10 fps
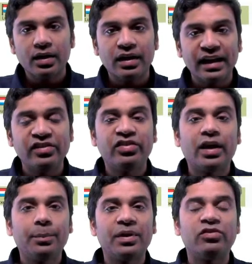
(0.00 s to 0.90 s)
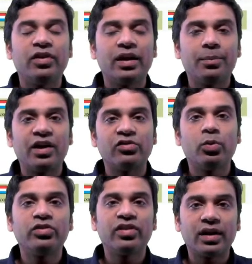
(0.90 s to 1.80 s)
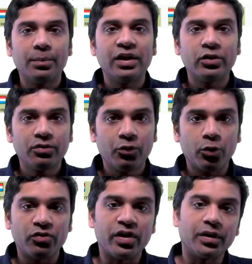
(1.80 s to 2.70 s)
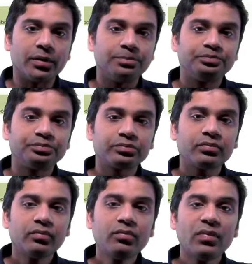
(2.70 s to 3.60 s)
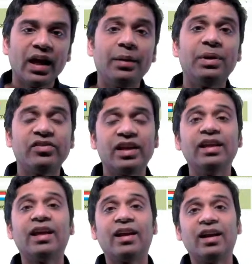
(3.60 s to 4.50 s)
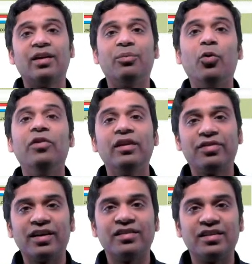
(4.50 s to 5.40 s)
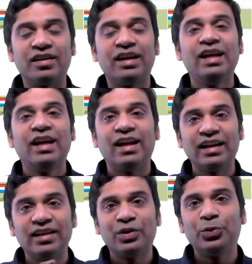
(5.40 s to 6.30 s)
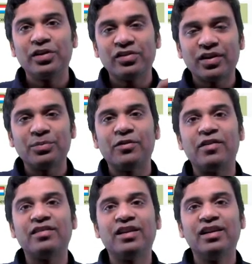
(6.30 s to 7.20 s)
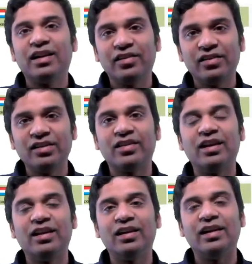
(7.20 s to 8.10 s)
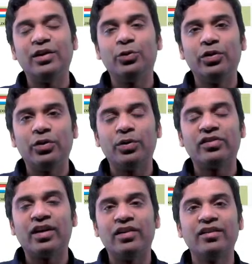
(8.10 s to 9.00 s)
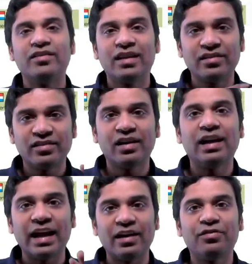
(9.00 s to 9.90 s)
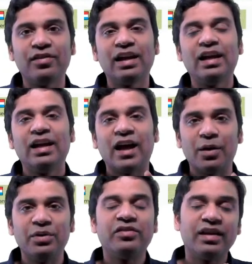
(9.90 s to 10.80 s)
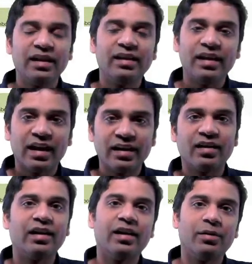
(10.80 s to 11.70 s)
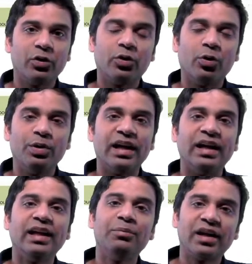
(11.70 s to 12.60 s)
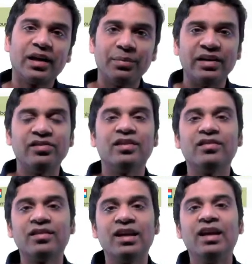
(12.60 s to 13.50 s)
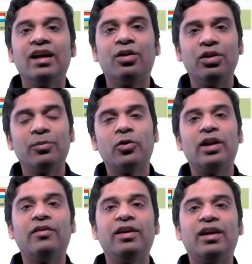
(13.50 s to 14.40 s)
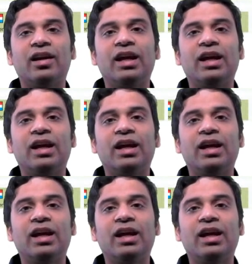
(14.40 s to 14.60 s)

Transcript: Asia and Pacific passports are coming to the forefront. And basically they're moving faster. Like the tourists from the Western countries and the EU, US countries, they're still careful. Abhi still dhyan rakh rahe about COVID-19, but hum Asians, khullam khulla, we are